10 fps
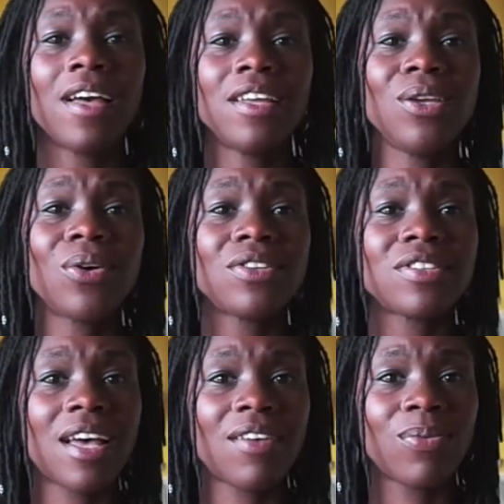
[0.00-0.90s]
You can just
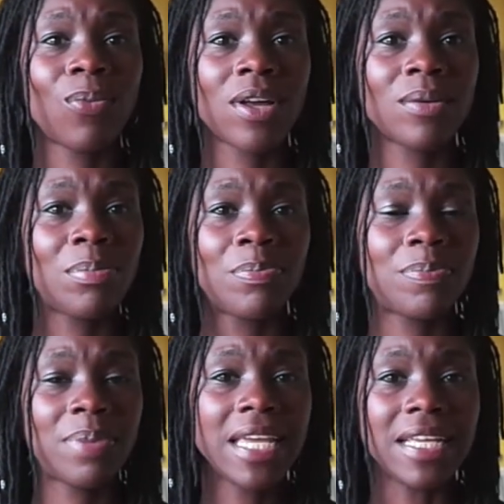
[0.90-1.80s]
have one
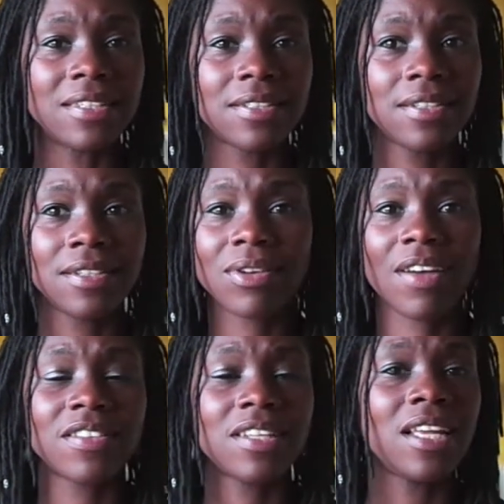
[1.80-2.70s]
piece. You don't
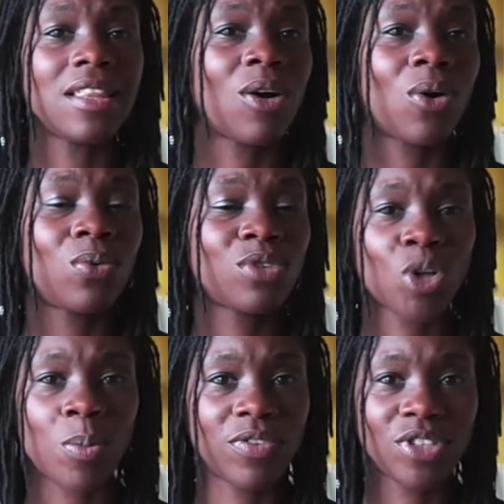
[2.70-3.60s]
have to eat the whole
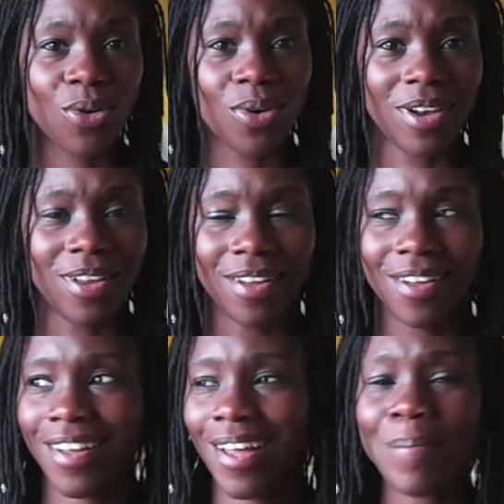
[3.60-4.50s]
shop of chocolate.
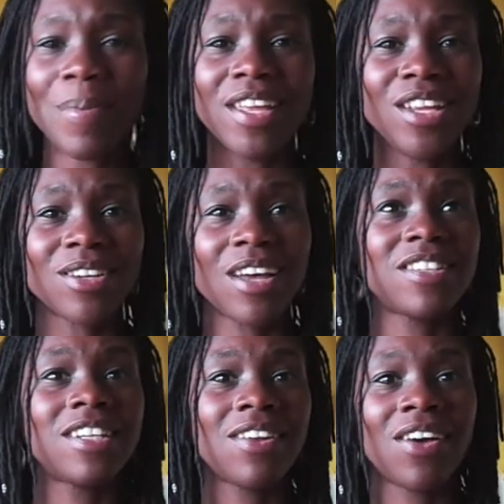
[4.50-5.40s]
But then you don't have to
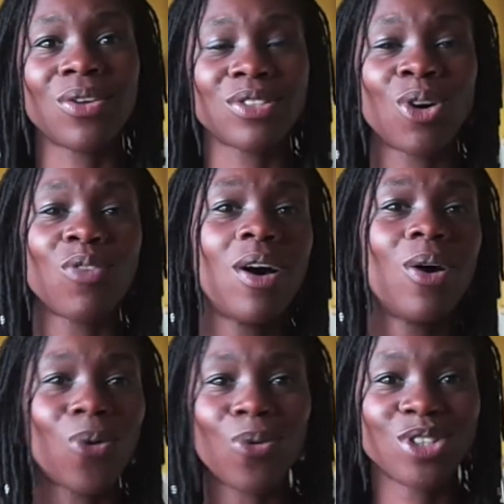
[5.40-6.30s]
deny yourself
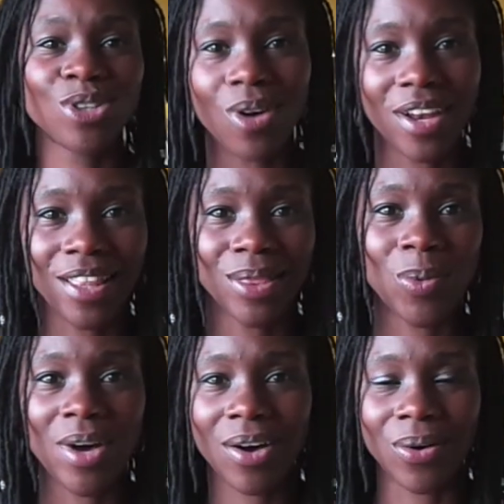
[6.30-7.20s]
all chocolate in the
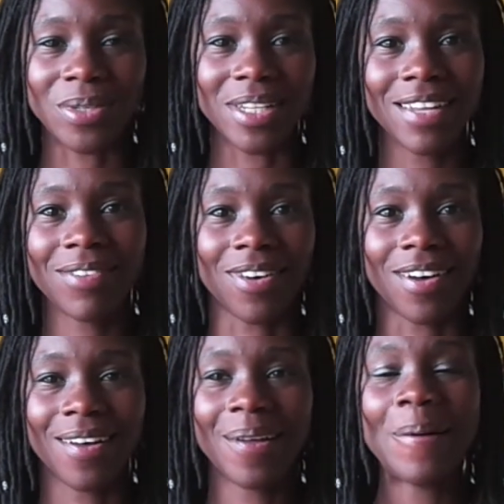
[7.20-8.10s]
world either.
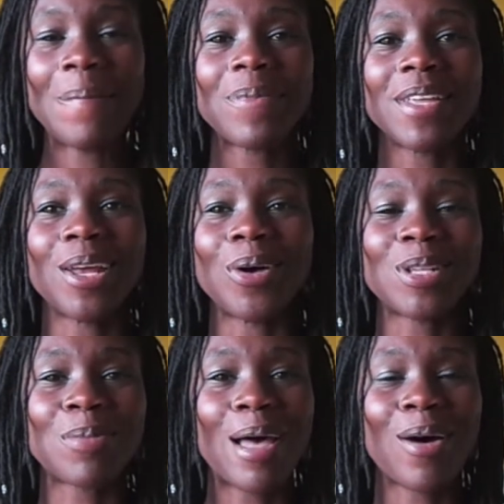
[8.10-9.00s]
You know, it's
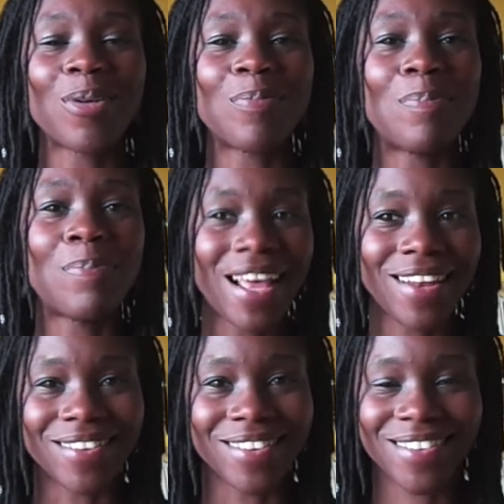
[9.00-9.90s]
about
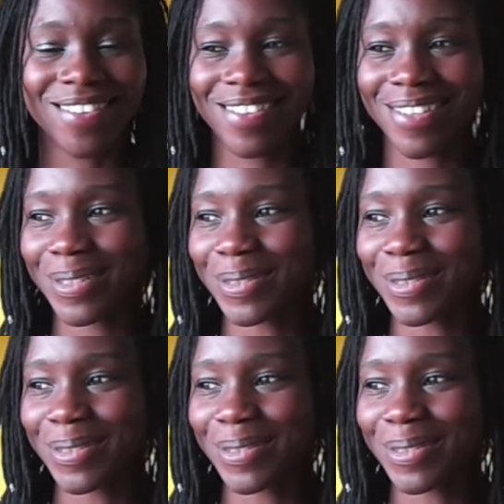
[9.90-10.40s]
balance.